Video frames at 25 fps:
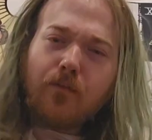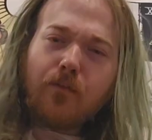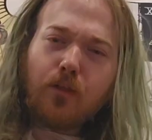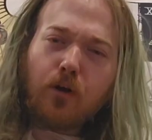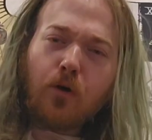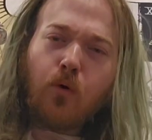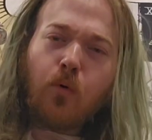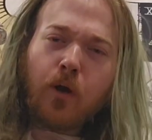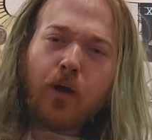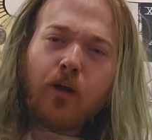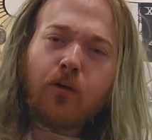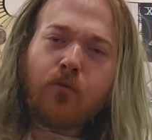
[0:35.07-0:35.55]
you the
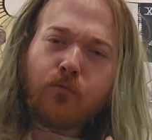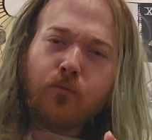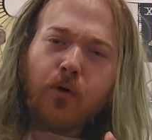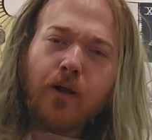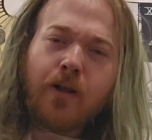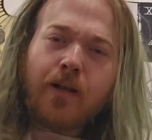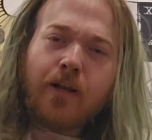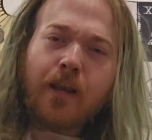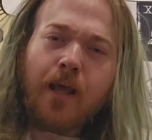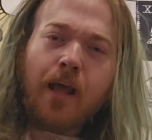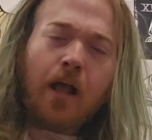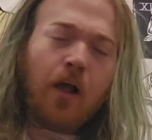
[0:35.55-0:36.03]
quick
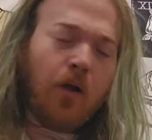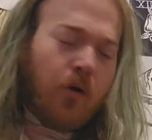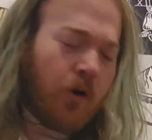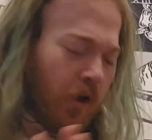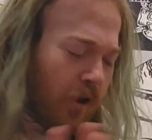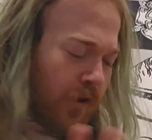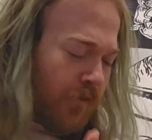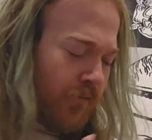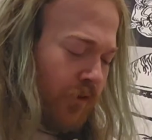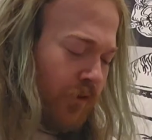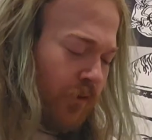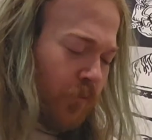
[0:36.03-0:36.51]
rundown
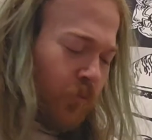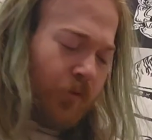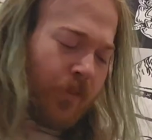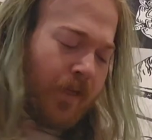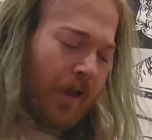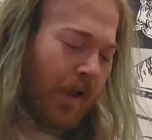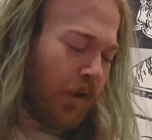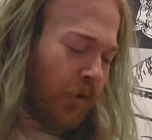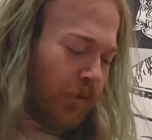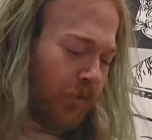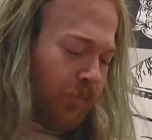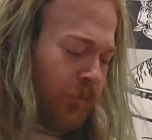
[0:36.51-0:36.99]
of it
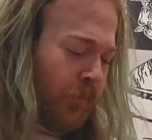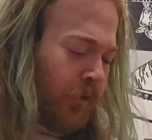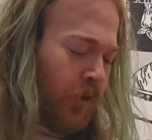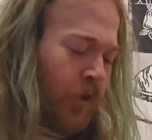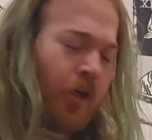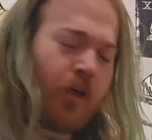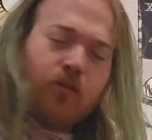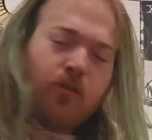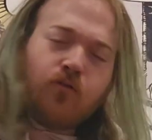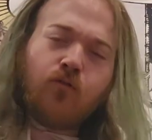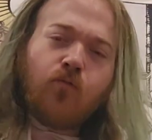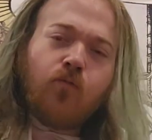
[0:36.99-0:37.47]
without
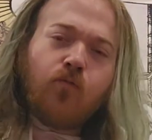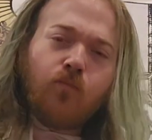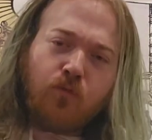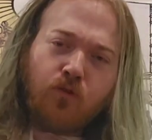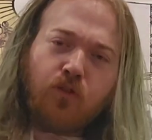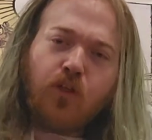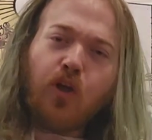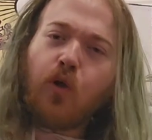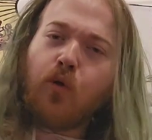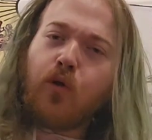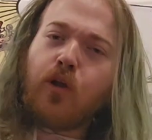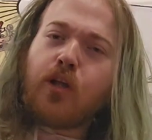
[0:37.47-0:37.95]

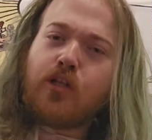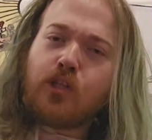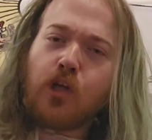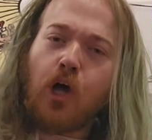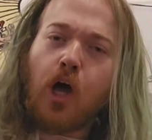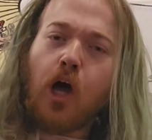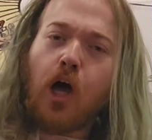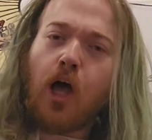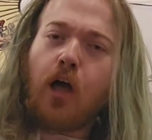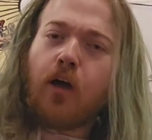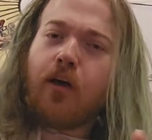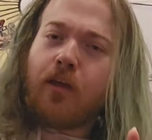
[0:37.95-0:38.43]
theory
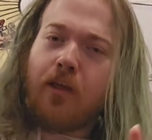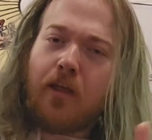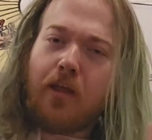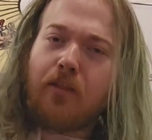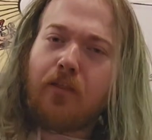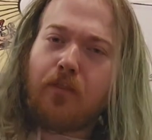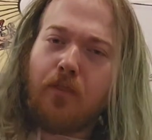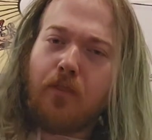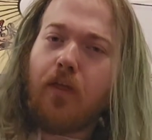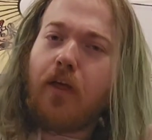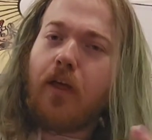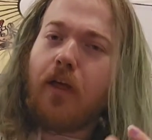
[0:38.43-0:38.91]
talk,
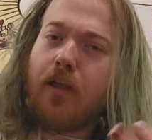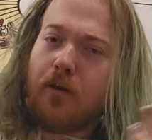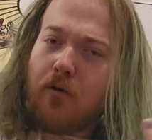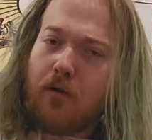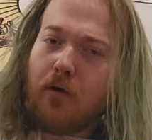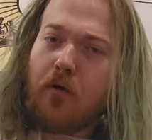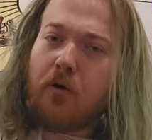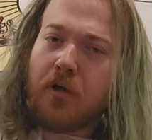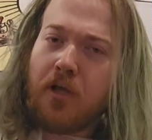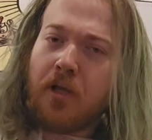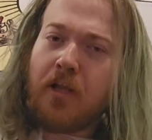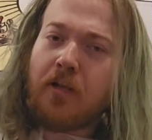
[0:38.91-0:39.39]
and then
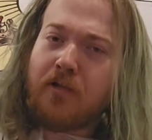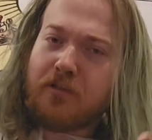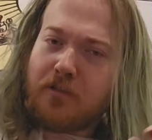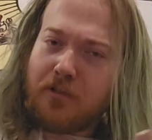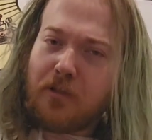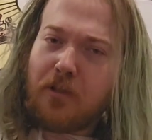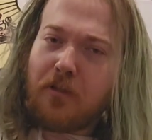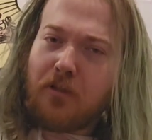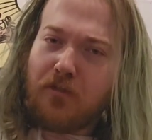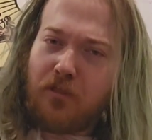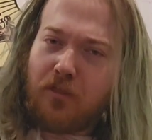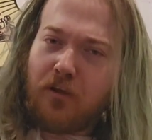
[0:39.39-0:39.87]
I'll get
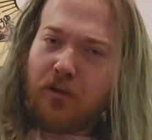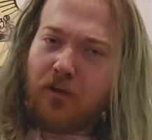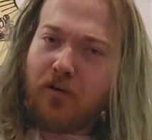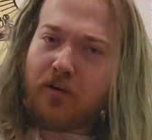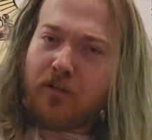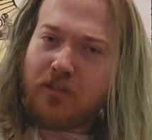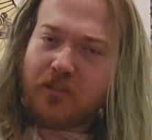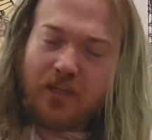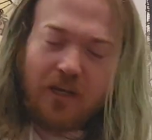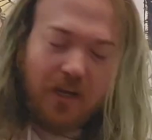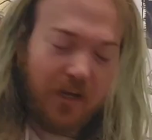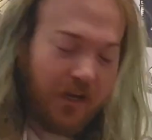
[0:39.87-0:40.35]
into the
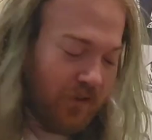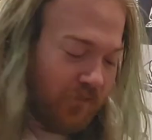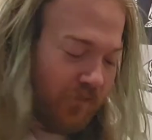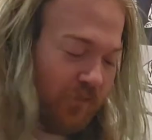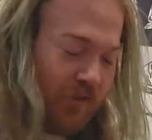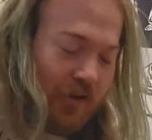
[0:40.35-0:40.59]
theory side of